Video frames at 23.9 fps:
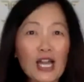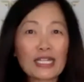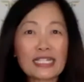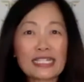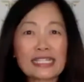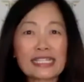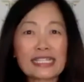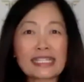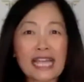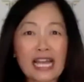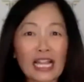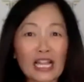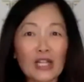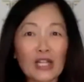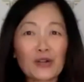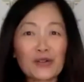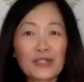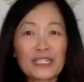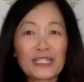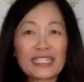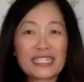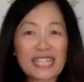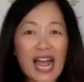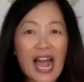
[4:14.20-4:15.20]
on a
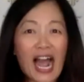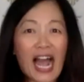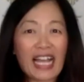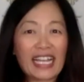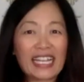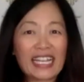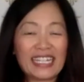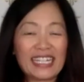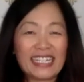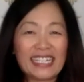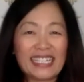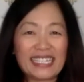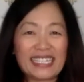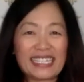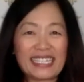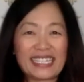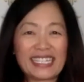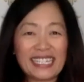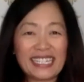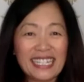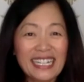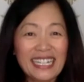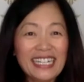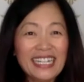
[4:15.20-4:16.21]
celery diet?
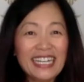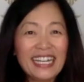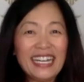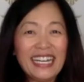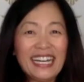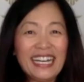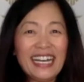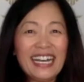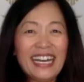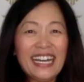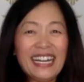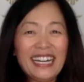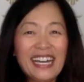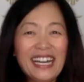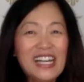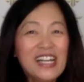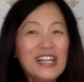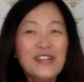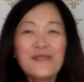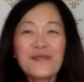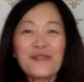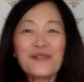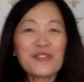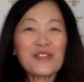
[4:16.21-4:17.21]

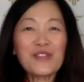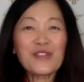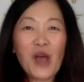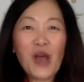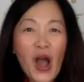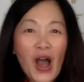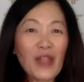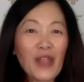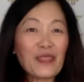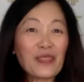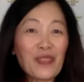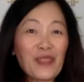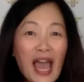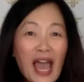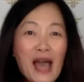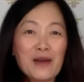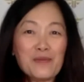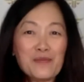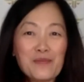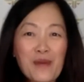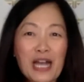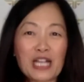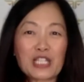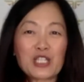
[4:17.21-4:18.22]
Not
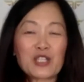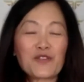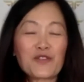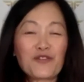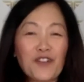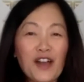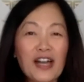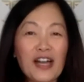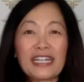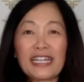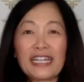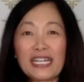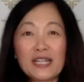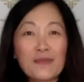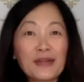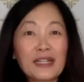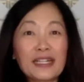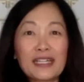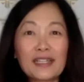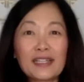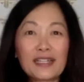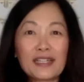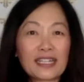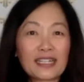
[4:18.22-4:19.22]
that much fun.
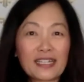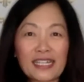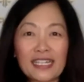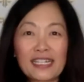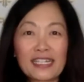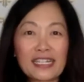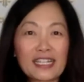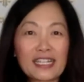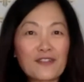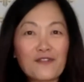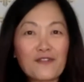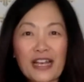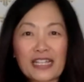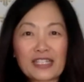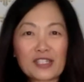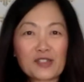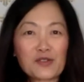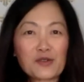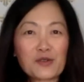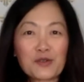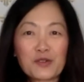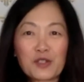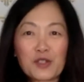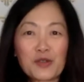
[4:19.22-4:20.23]
Anybody can confess
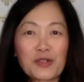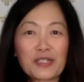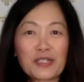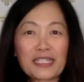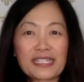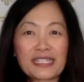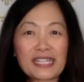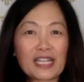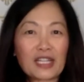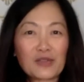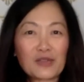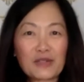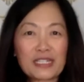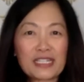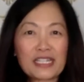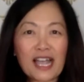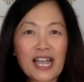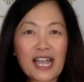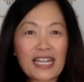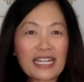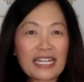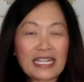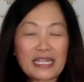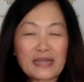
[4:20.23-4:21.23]
to doing a celery
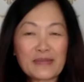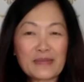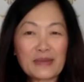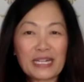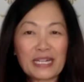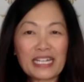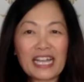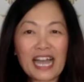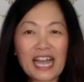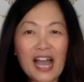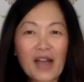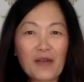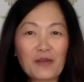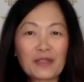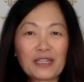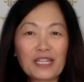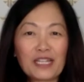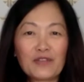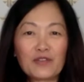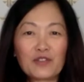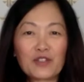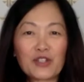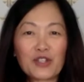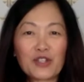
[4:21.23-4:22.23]
diet? Anybody? I would
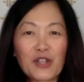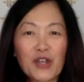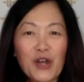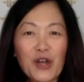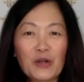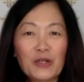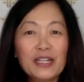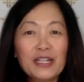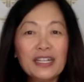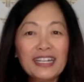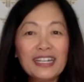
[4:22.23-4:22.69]
love to know.